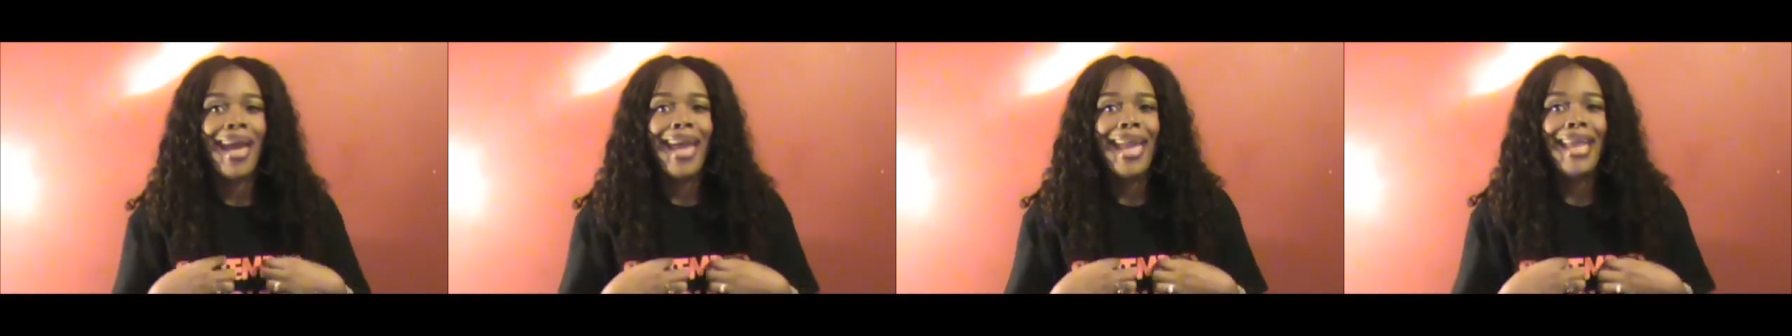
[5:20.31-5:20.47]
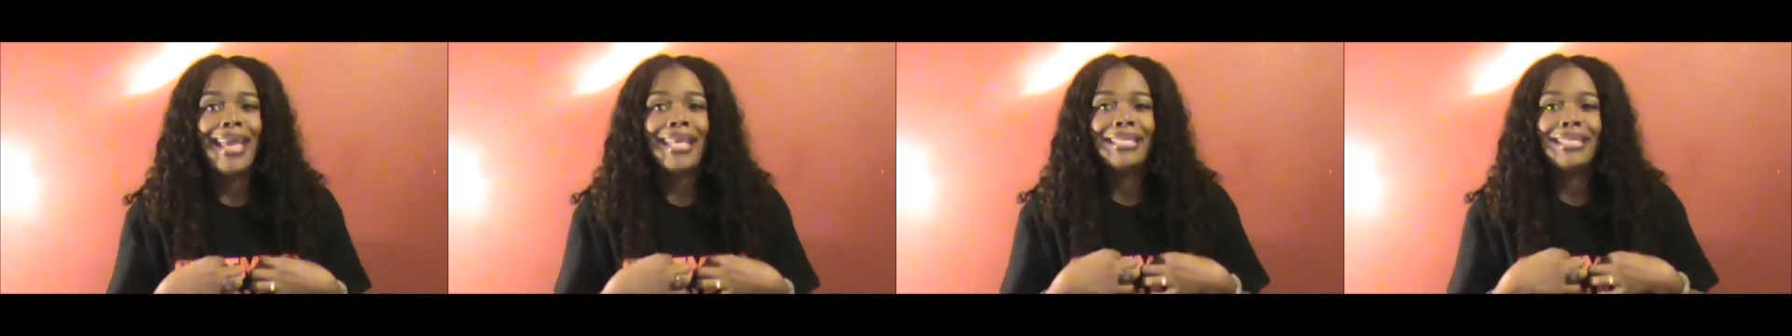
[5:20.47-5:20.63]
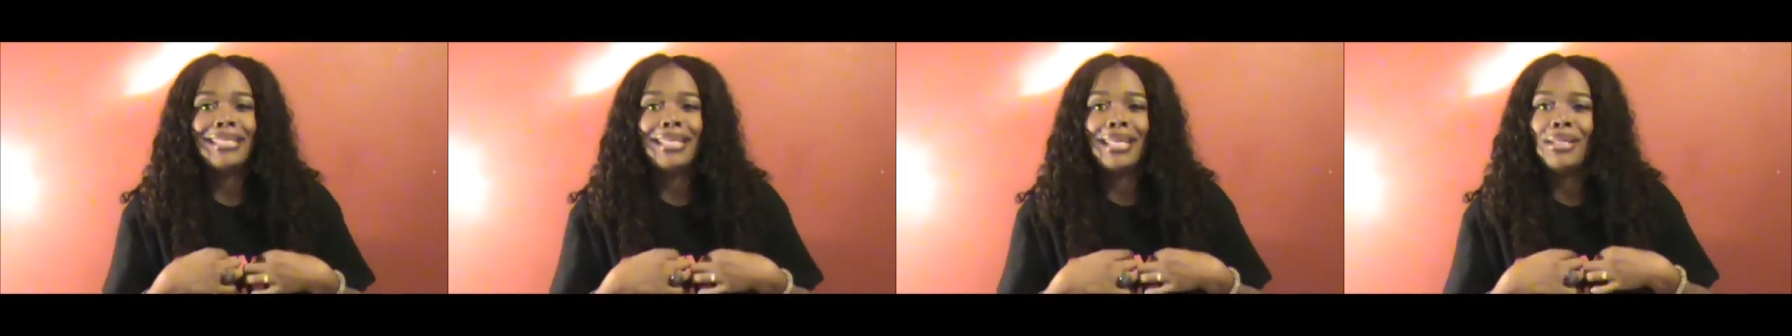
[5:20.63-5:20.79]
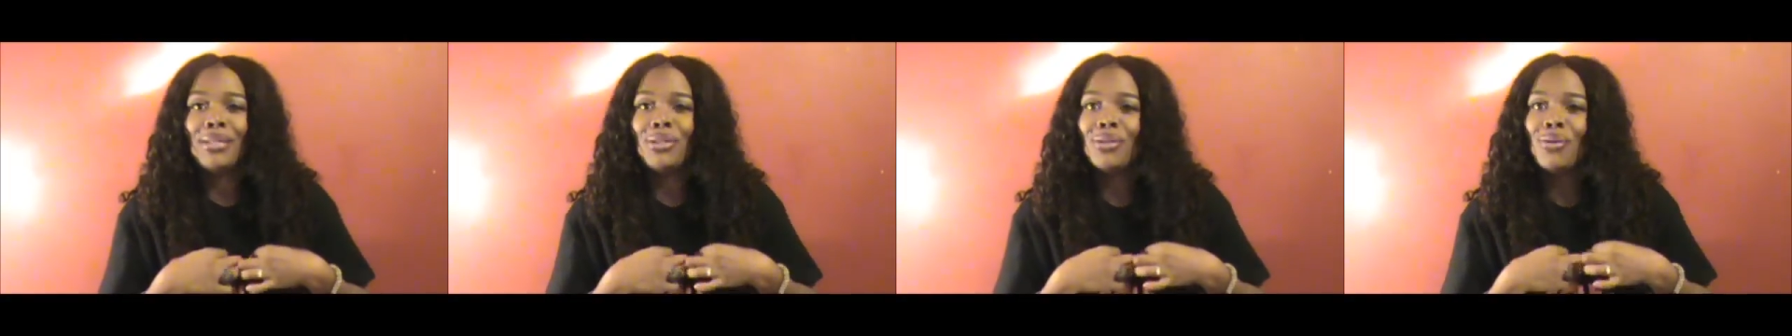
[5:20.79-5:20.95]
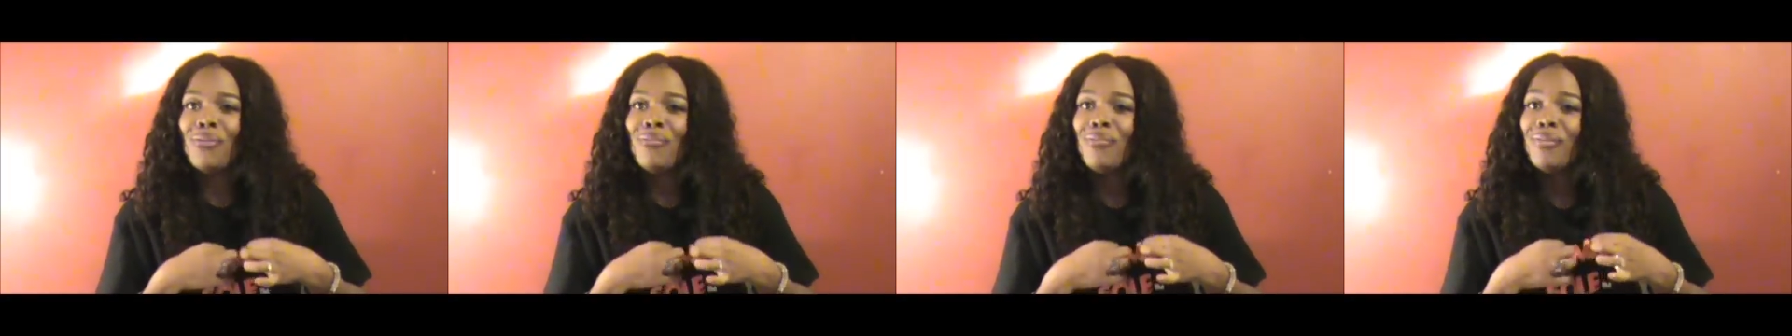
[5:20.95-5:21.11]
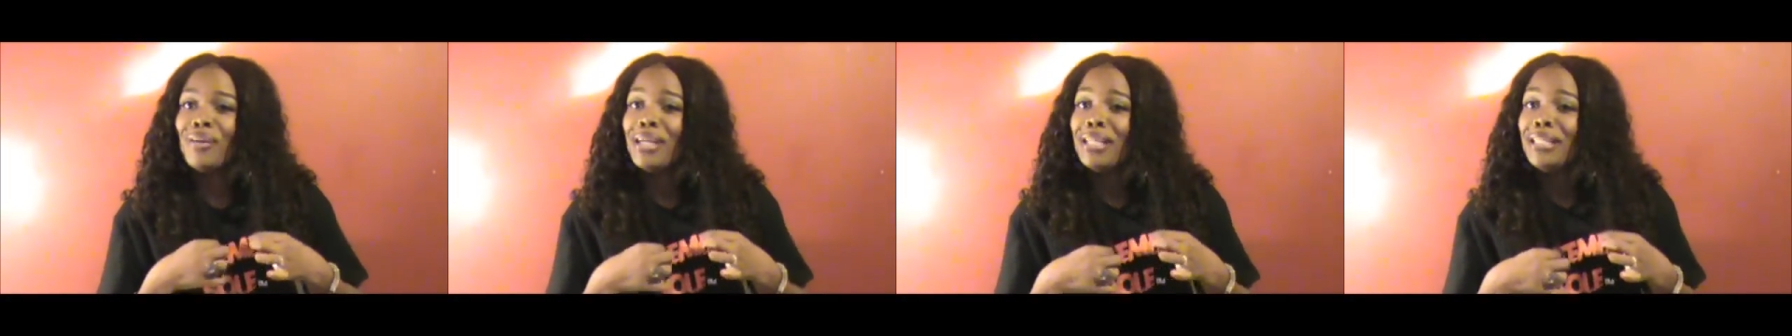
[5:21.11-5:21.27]
He sent
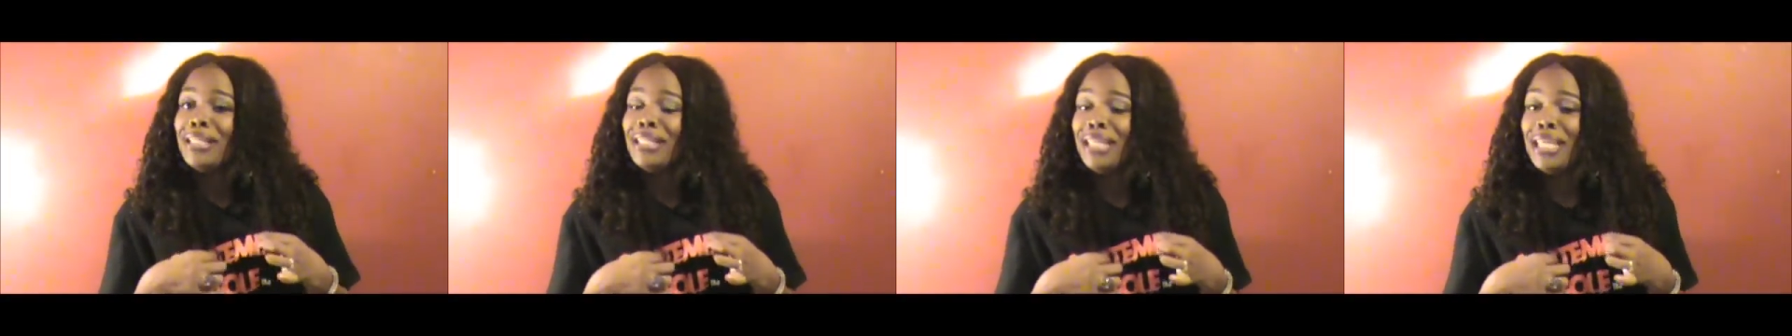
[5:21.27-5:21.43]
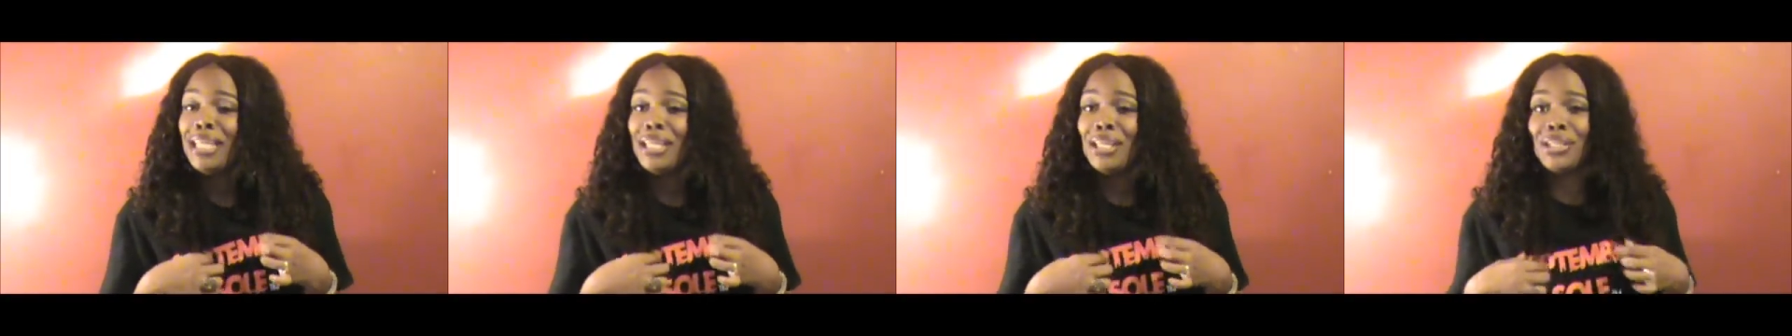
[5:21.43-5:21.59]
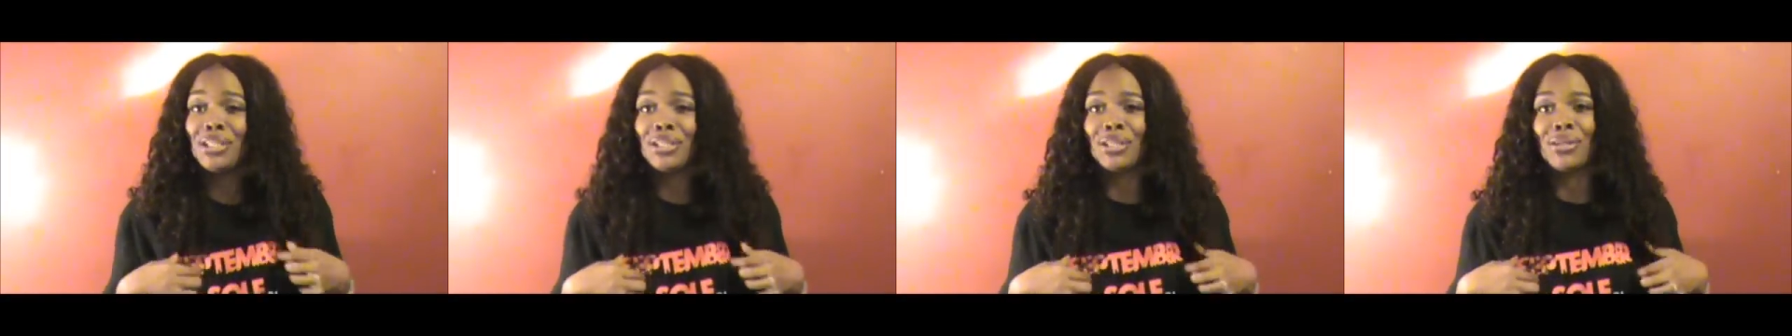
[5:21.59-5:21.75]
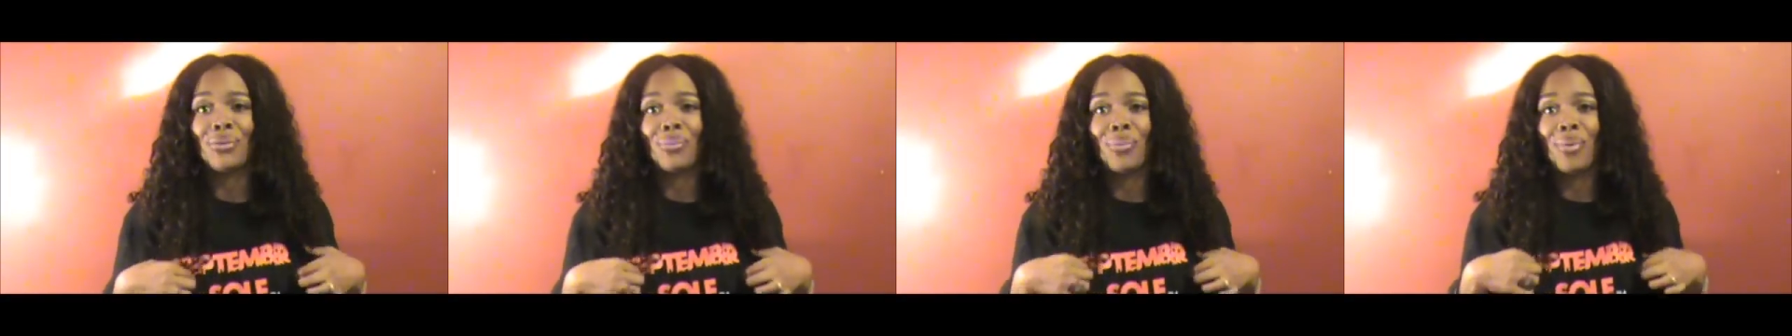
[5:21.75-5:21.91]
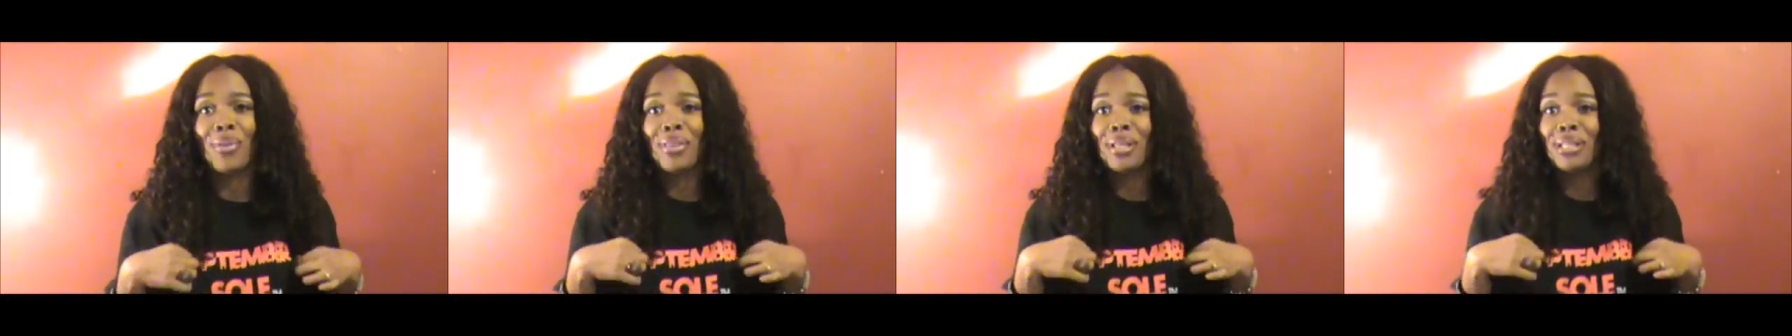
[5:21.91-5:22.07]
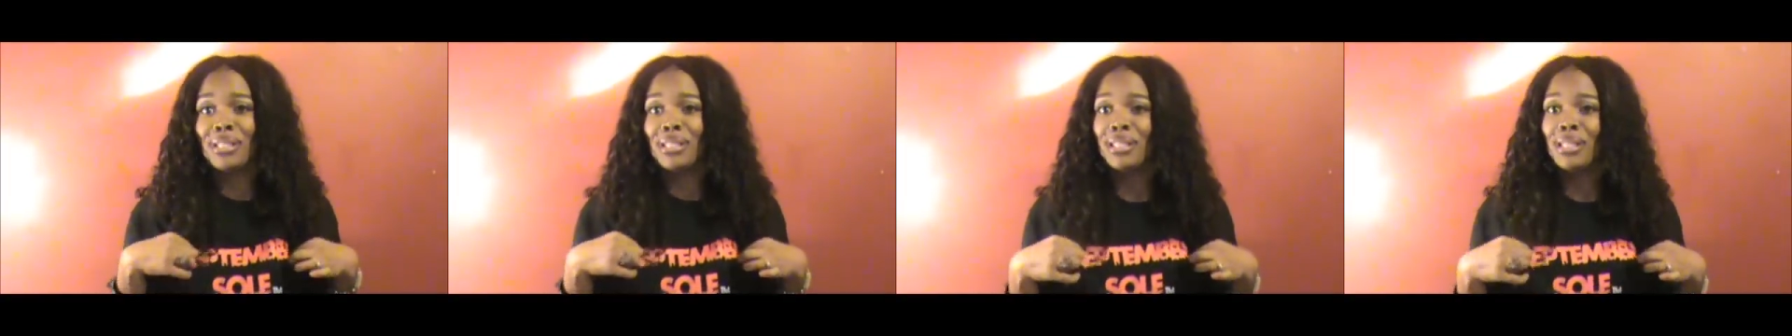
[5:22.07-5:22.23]
over a t-shirt
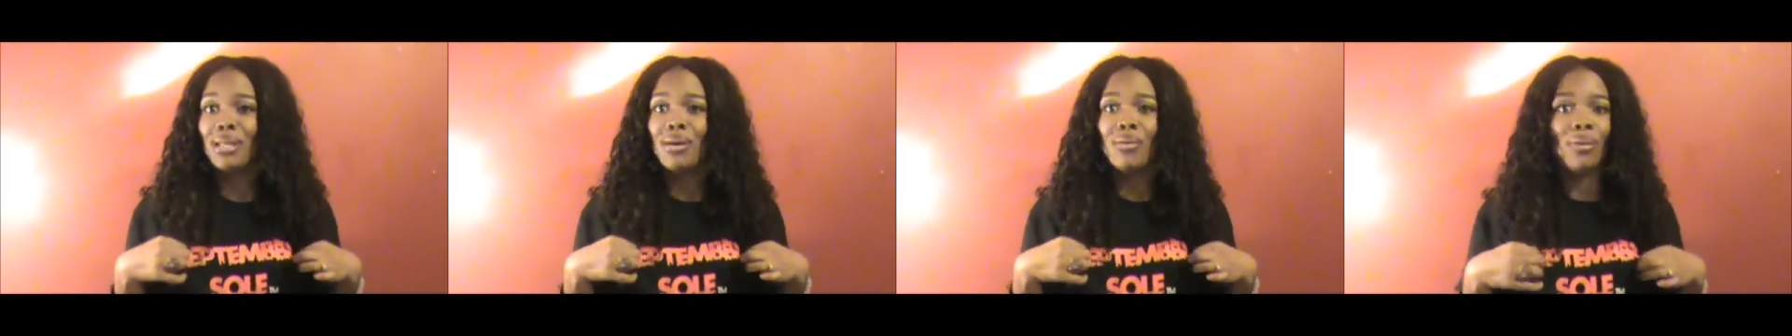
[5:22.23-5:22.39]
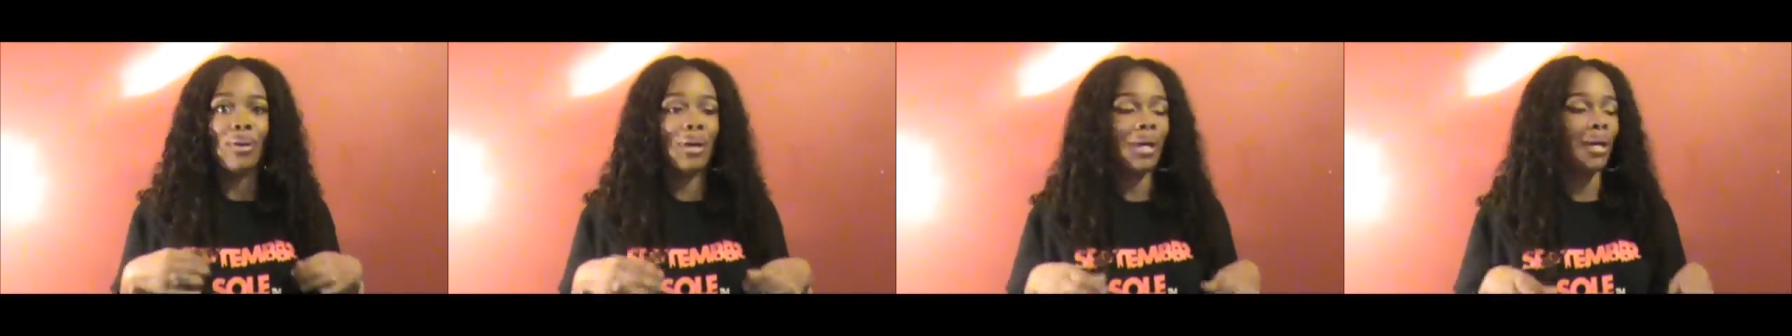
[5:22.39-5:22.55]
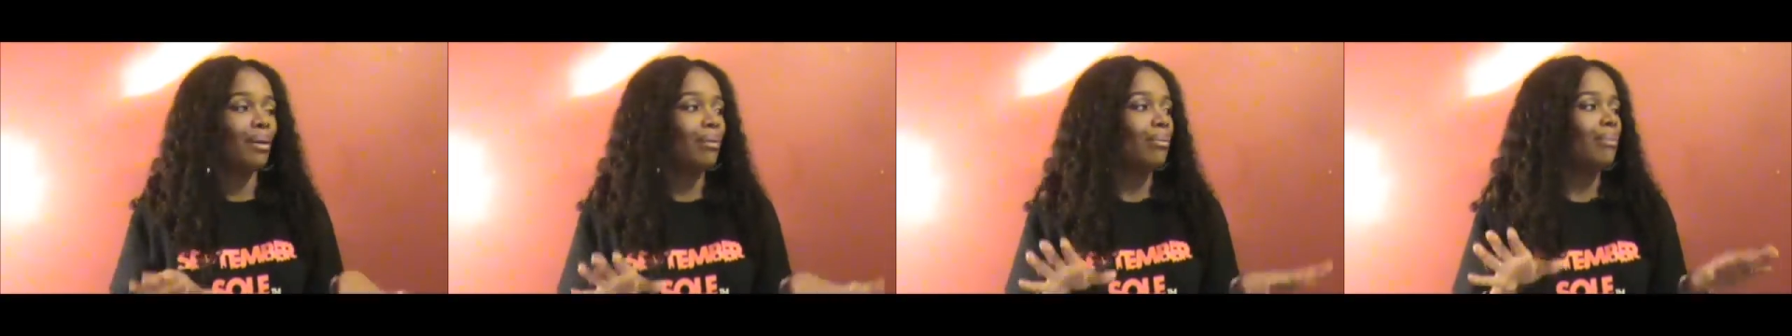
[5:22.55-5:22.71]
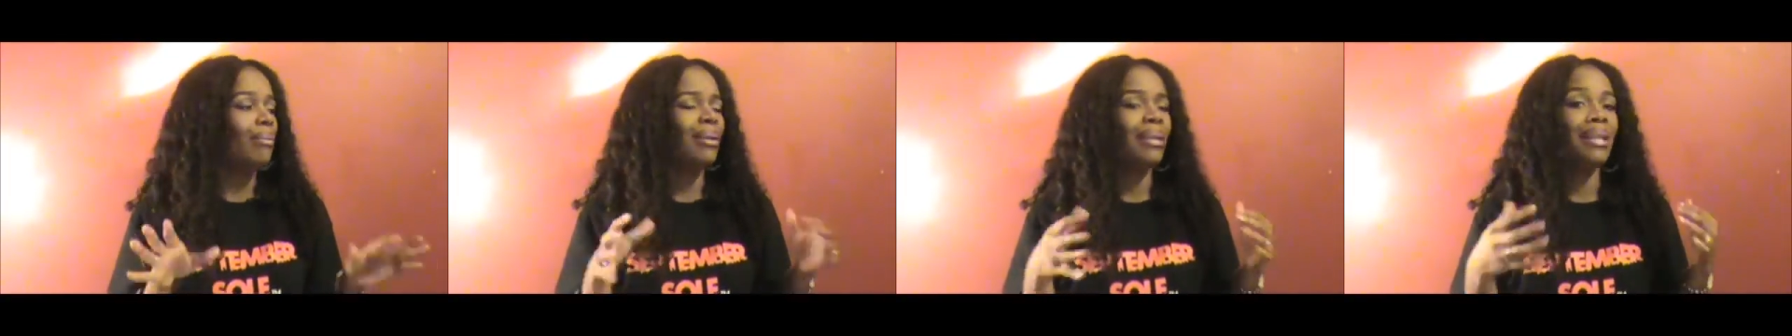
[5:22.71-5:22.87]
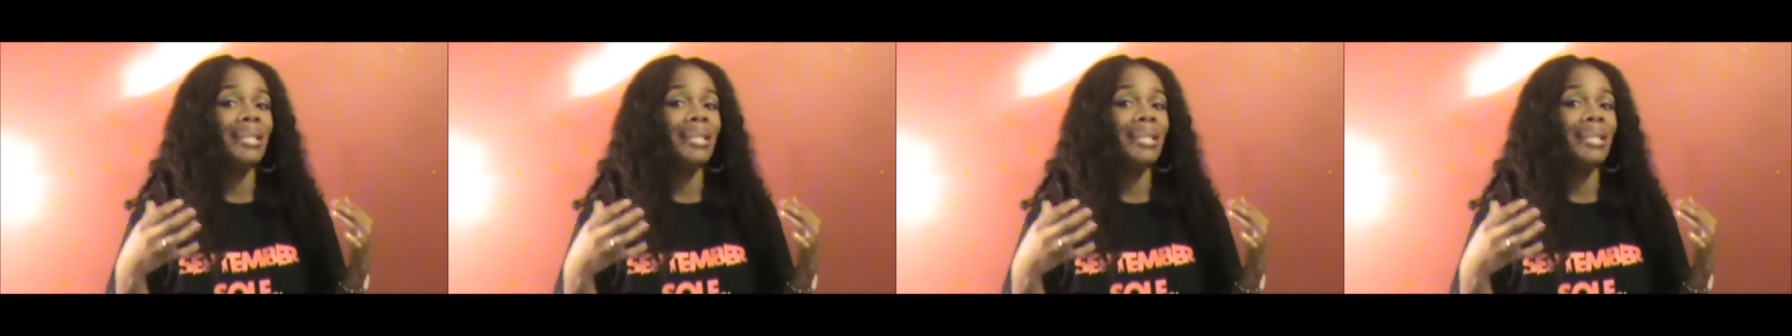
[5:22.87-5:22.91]
with his logo.